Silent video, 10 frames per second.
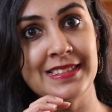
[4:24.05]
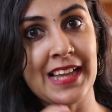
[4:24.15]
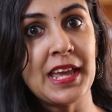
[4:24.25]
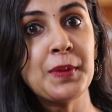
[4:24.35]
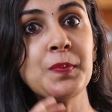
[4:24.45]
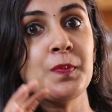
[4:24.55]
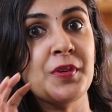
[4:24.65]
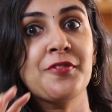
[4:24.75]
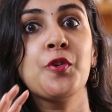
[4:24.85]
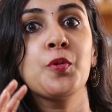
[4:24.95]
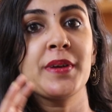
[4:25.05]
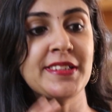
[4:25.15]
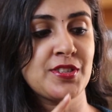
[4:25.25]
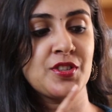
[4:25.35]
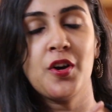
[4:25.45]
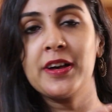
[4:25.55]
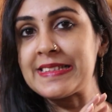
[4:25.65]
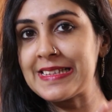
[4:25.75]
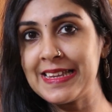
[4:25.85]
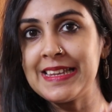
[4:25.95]
time before which your
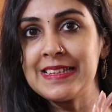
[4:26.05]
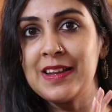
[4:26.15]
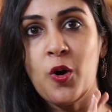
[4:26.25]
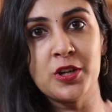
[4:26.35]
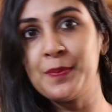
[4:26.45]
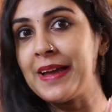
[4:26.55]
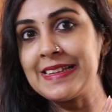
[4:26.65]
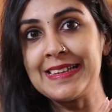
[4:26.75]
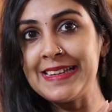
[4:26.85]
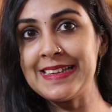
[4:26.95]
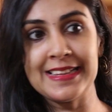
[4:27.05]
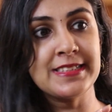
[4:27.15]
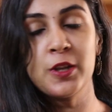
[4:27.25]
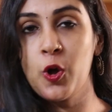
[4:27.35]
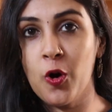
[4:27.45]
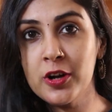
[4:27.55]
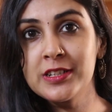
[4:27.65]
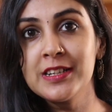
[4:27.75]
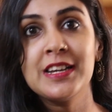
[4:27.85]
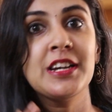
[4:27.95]
screen automatically gets locked,